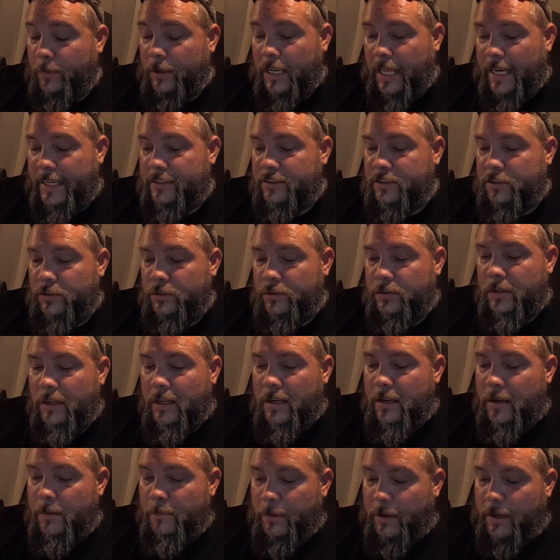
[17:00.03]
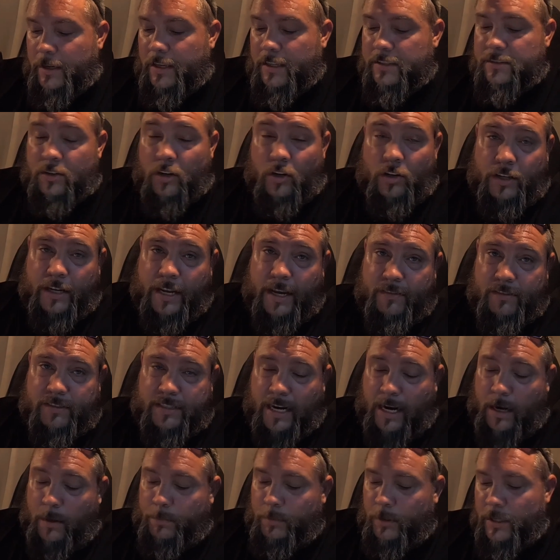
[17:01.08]
would like to, but it doesn't hurt to have a
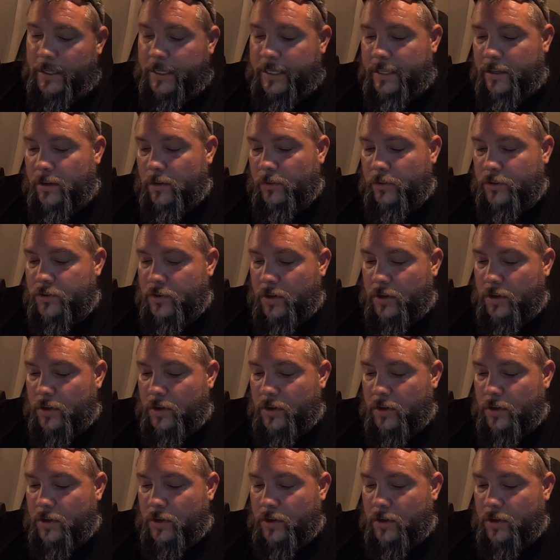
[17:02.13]
tire plug kit on the